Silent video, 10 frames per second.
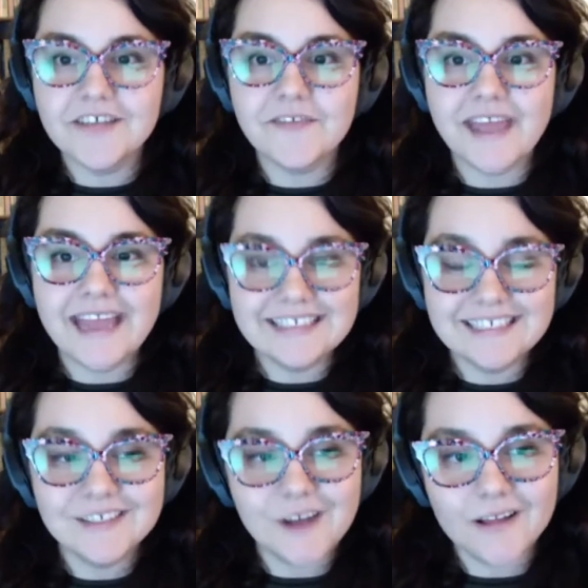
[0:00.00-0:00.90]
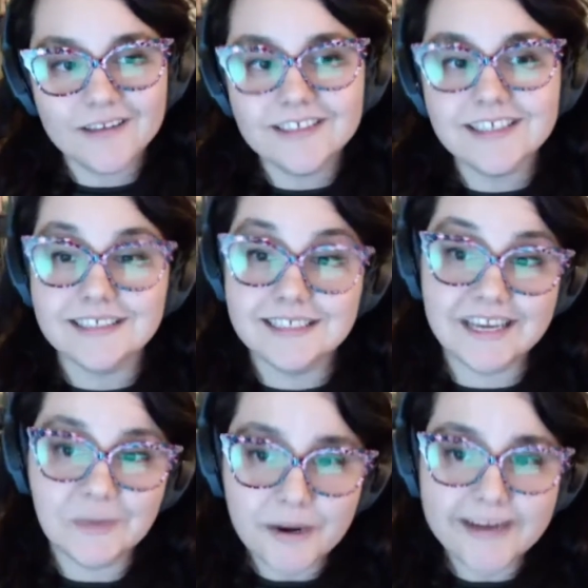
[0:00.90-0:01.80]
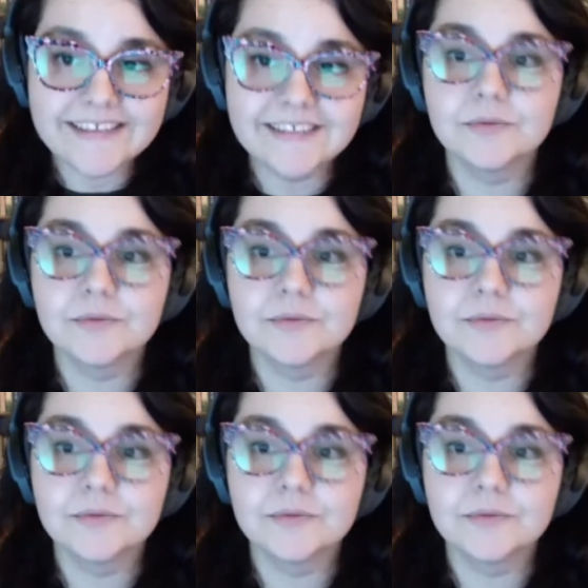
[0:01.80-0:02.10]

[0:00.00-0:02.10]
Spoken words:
of $18 as a ticket price,